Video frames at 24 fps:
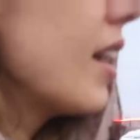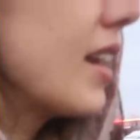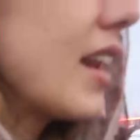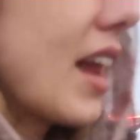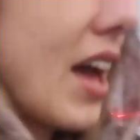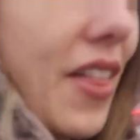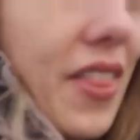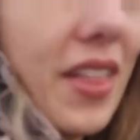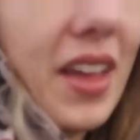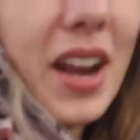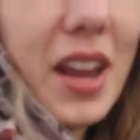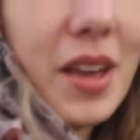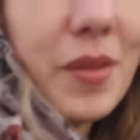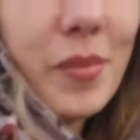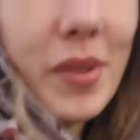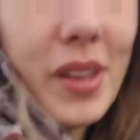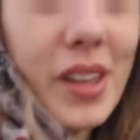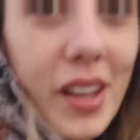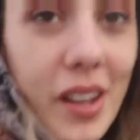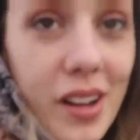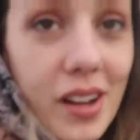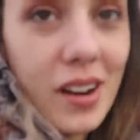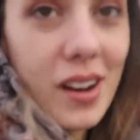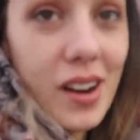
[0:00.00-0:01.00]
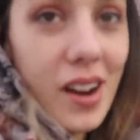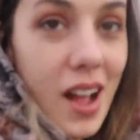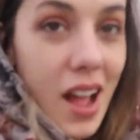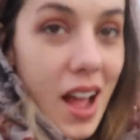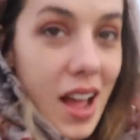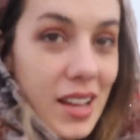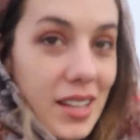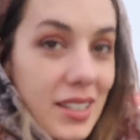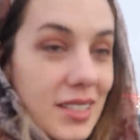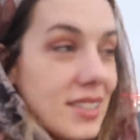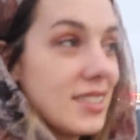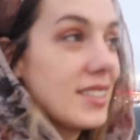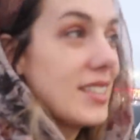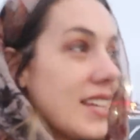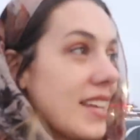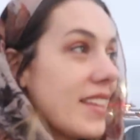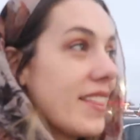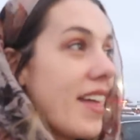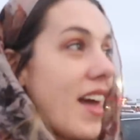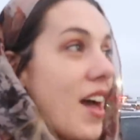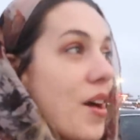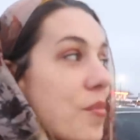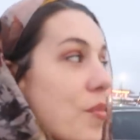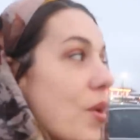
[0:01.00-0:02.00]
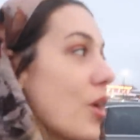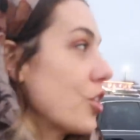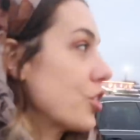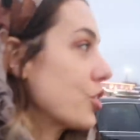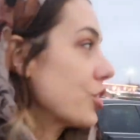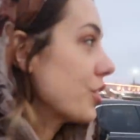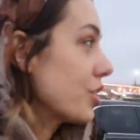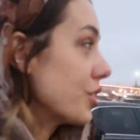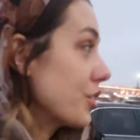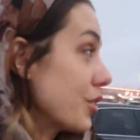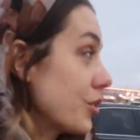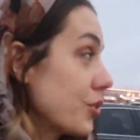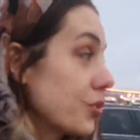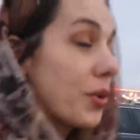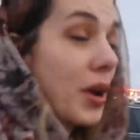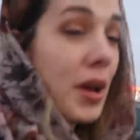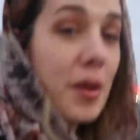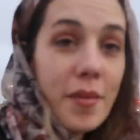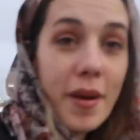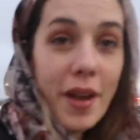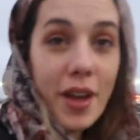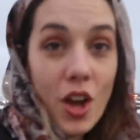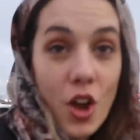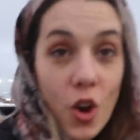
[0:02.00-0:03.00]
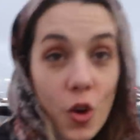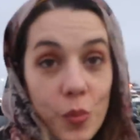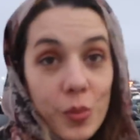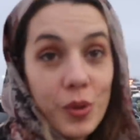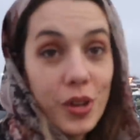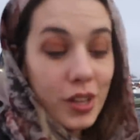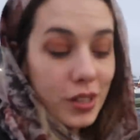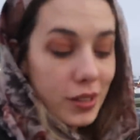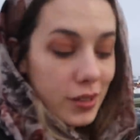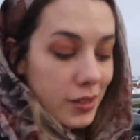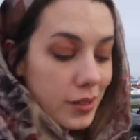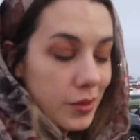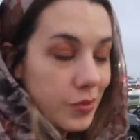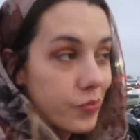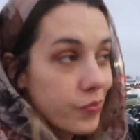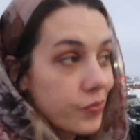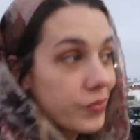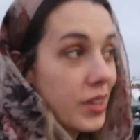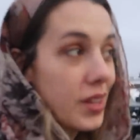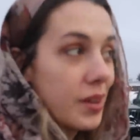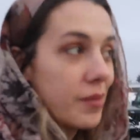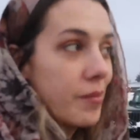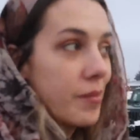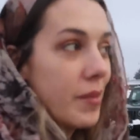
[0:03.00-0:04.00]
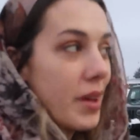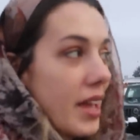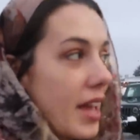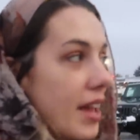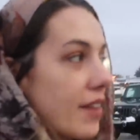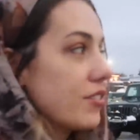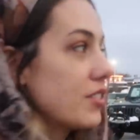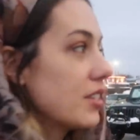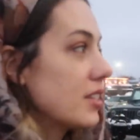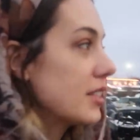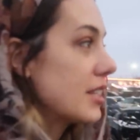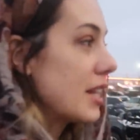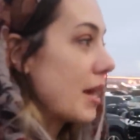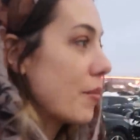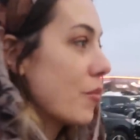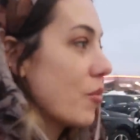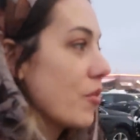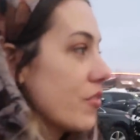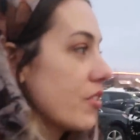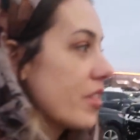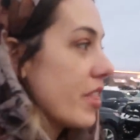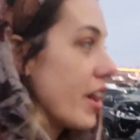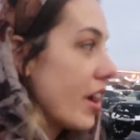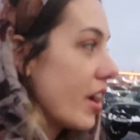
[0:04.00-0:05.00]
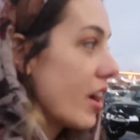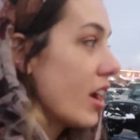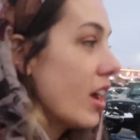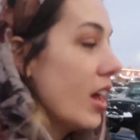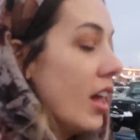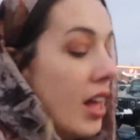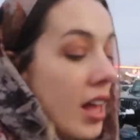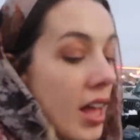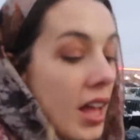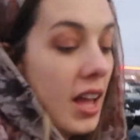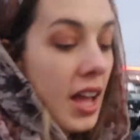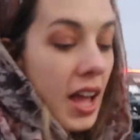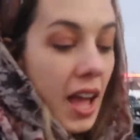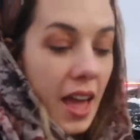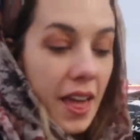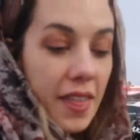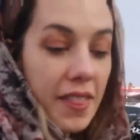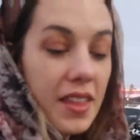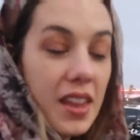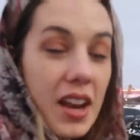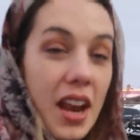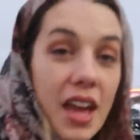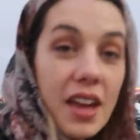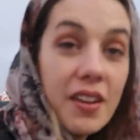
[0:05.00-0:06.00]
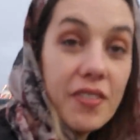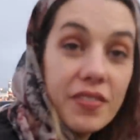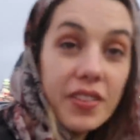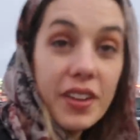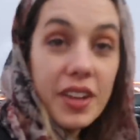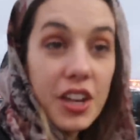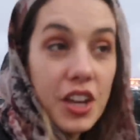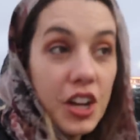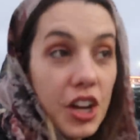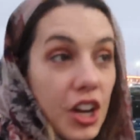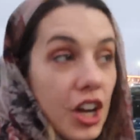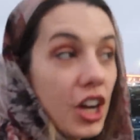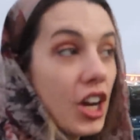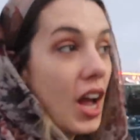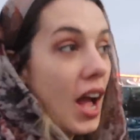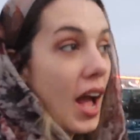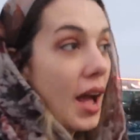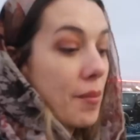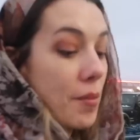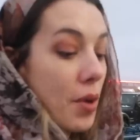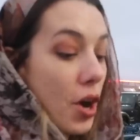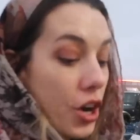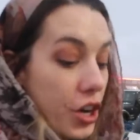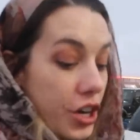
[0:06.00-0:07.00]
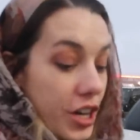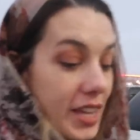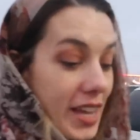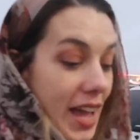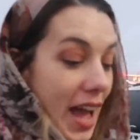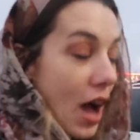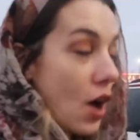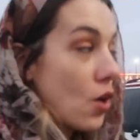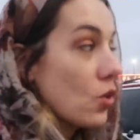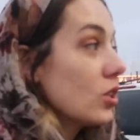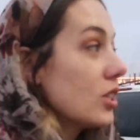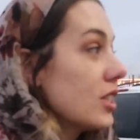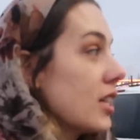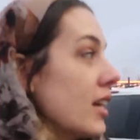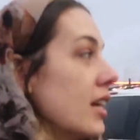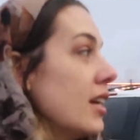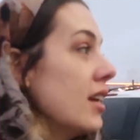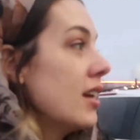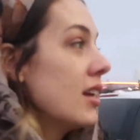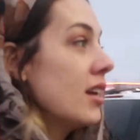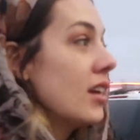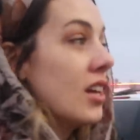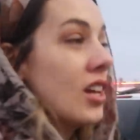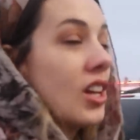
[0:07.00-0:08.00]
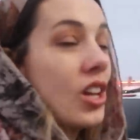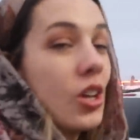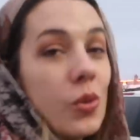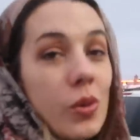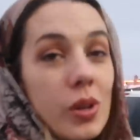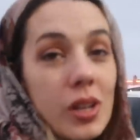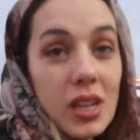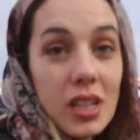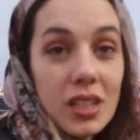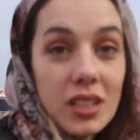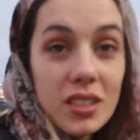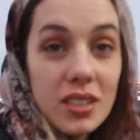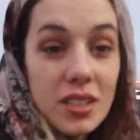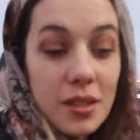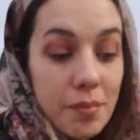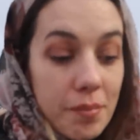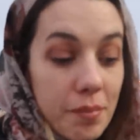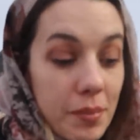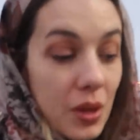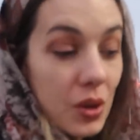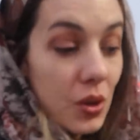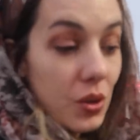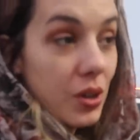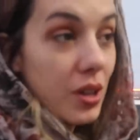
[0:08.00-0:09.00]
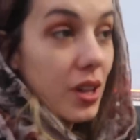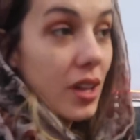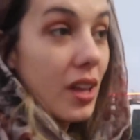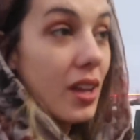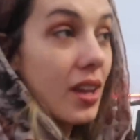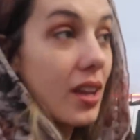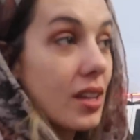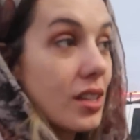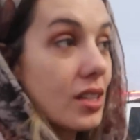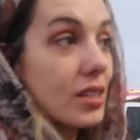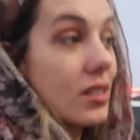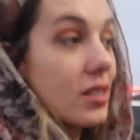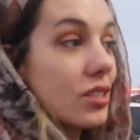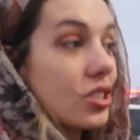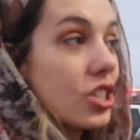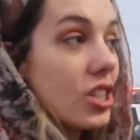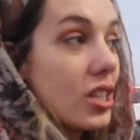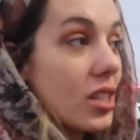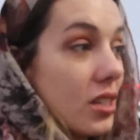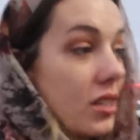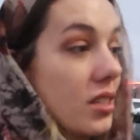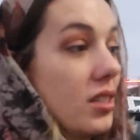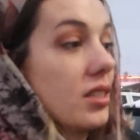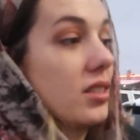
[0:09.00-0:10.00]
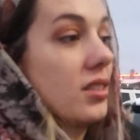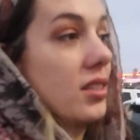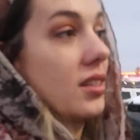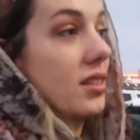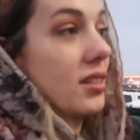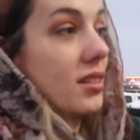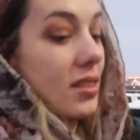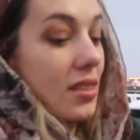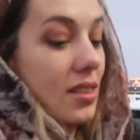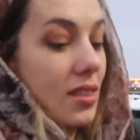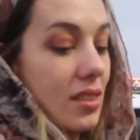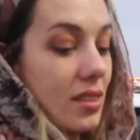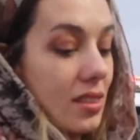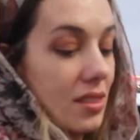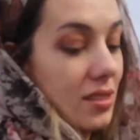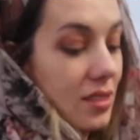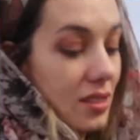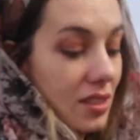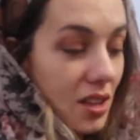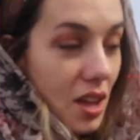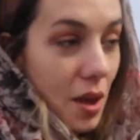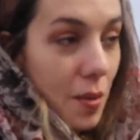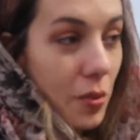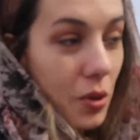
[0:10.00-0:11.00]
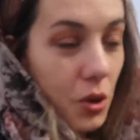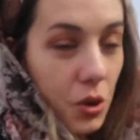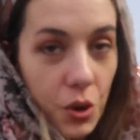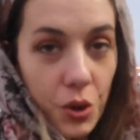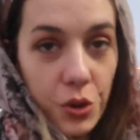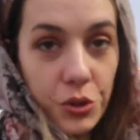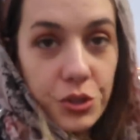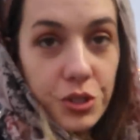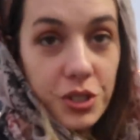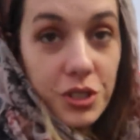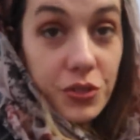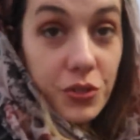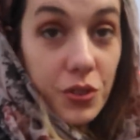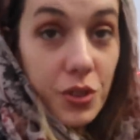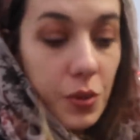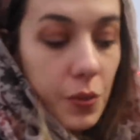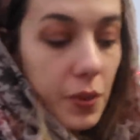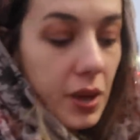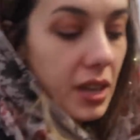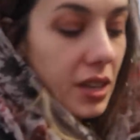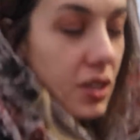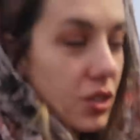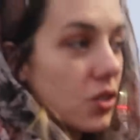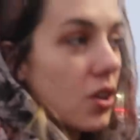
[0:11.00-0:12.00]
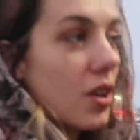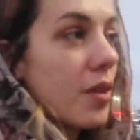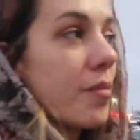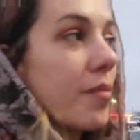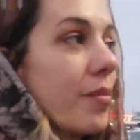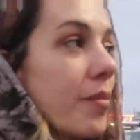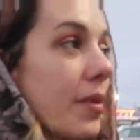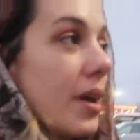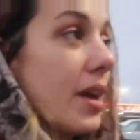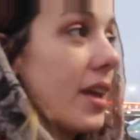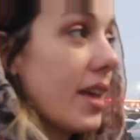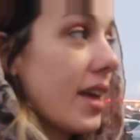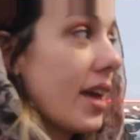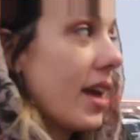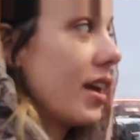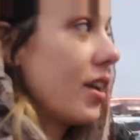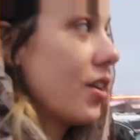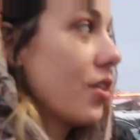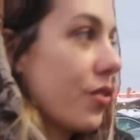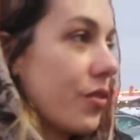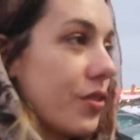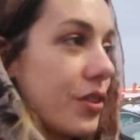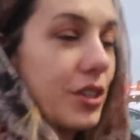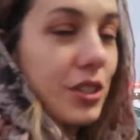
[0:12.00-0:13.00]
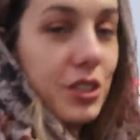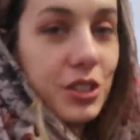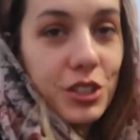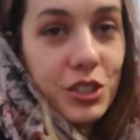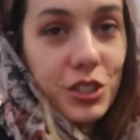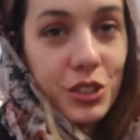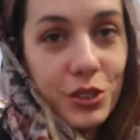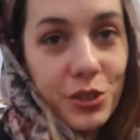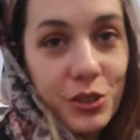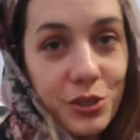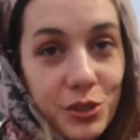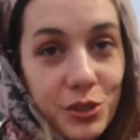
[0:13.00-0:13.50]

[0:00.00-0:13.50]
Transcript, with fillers: Now that I'm here, I see that Marshall's is right by Home Goods. Might have to stop over there. And then I figure I'm already out we need some milk and cheese and a couple groceries for the week, so I might head over to